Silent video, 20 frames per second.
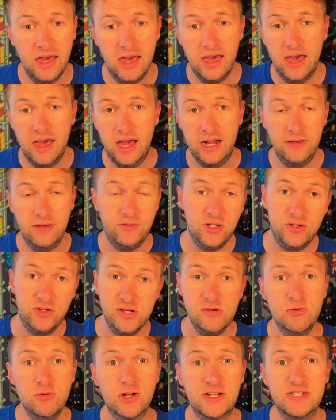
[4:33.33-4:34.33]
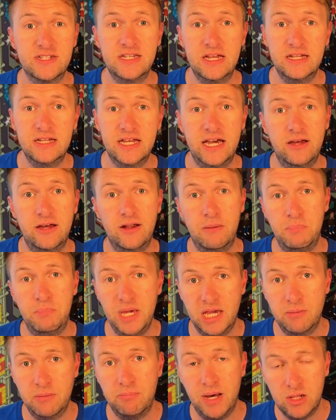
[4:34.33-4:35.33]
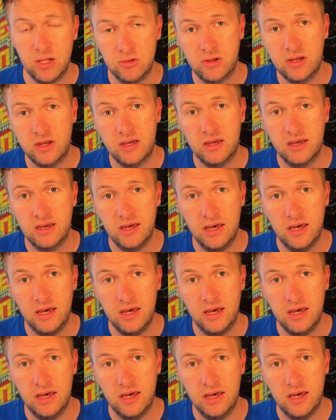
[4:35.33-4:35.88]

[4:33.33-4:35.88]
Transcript: And if you do want to send out a big bulk